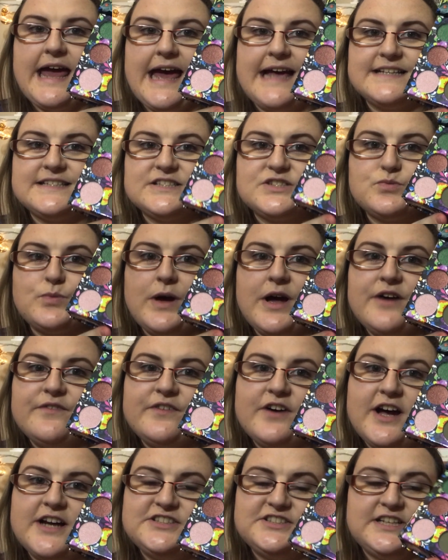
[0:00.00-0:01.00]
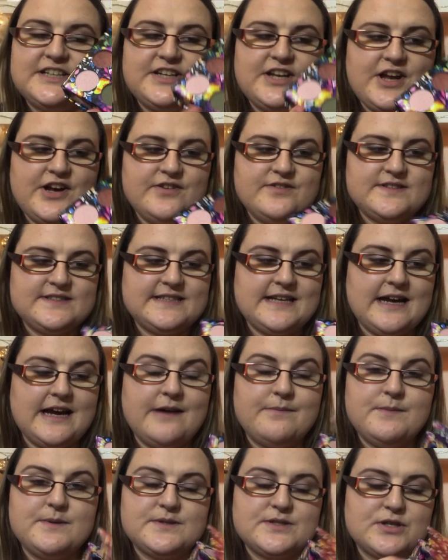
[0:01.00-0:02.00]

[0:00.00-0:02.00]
It has 12 eyeshadows at the